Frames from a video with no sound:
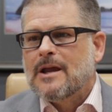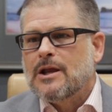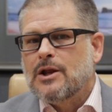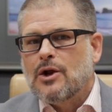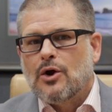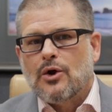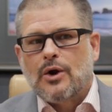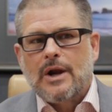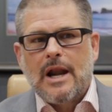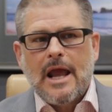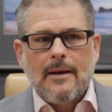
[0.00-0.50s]

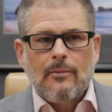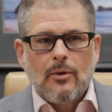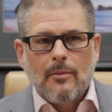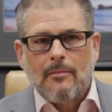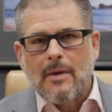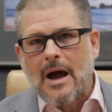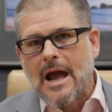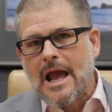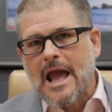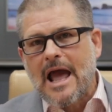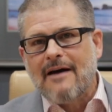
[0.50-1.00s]
a neighbor
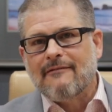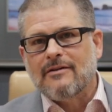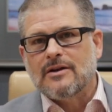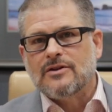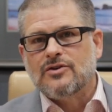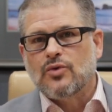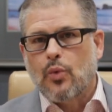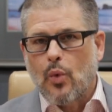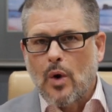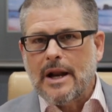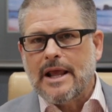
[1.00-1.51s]
might have a
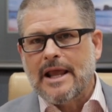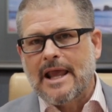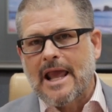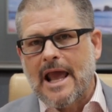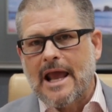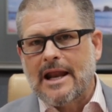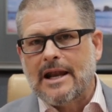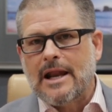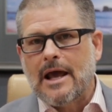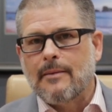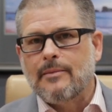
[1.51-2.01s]
20
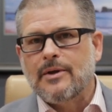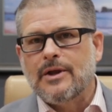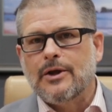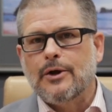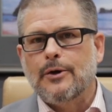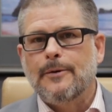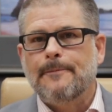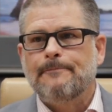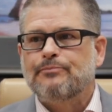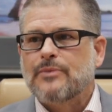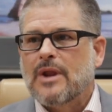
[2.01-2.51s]

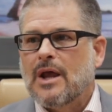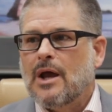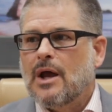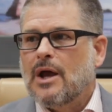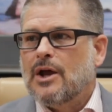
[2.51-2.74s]
kW,